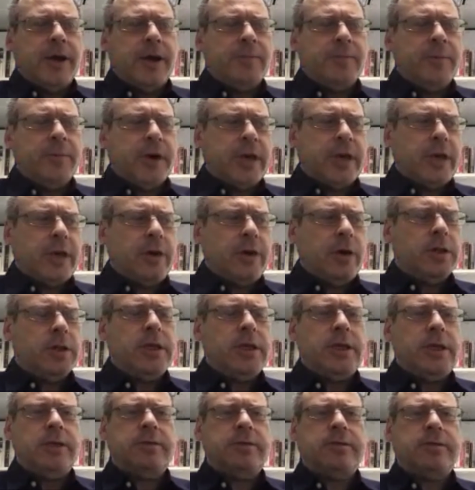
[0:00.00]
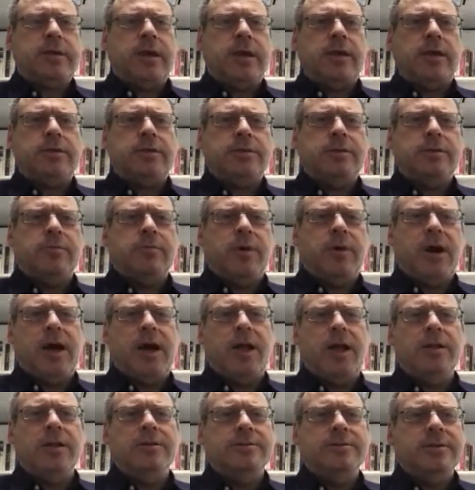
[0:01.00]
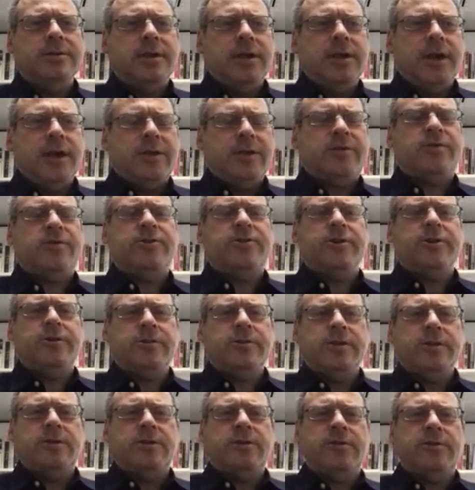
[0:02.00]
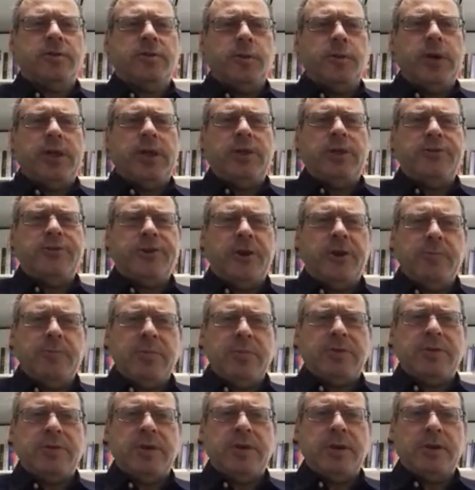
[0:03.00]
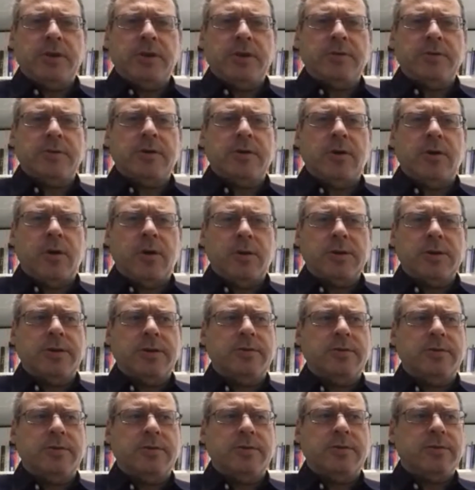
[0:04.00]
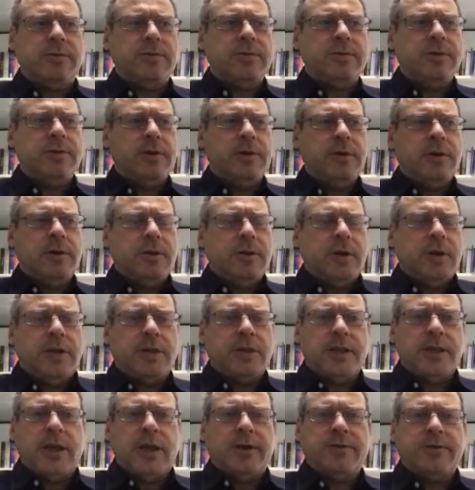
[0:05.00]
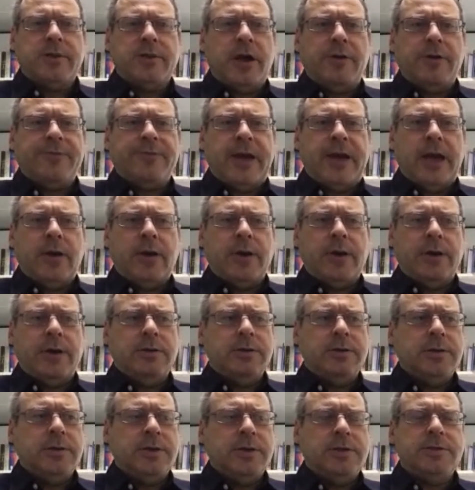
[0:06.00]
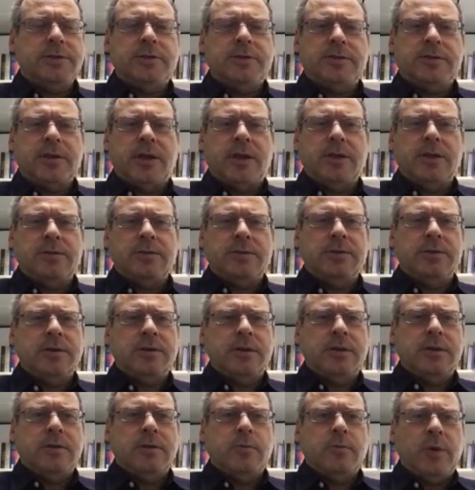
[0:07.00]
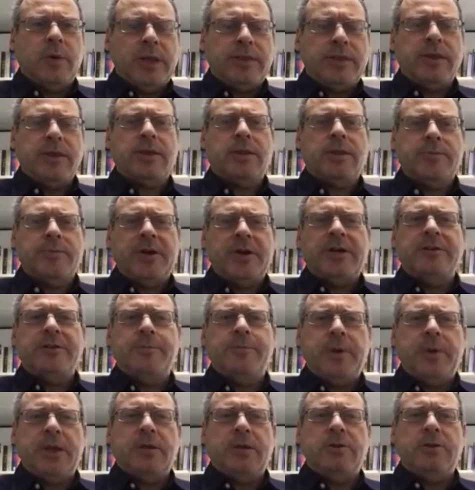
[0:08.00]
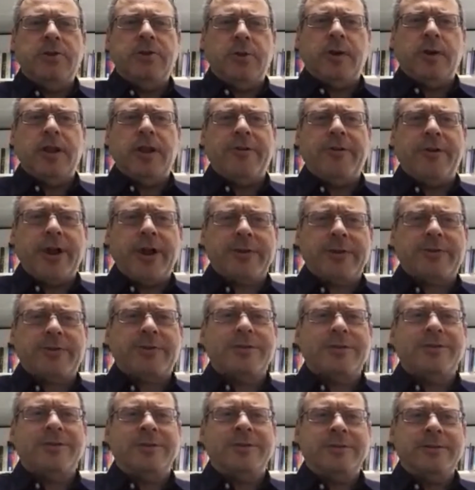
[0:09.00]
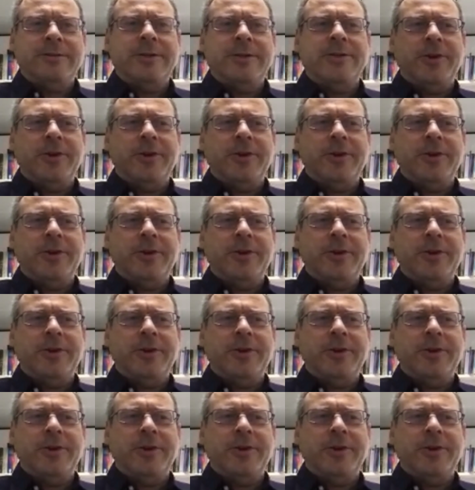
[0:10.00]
And my colleague said, "Well, it's just that the Swedish embassy has called us in the last half hour and said, we think there might have been a nuclear accident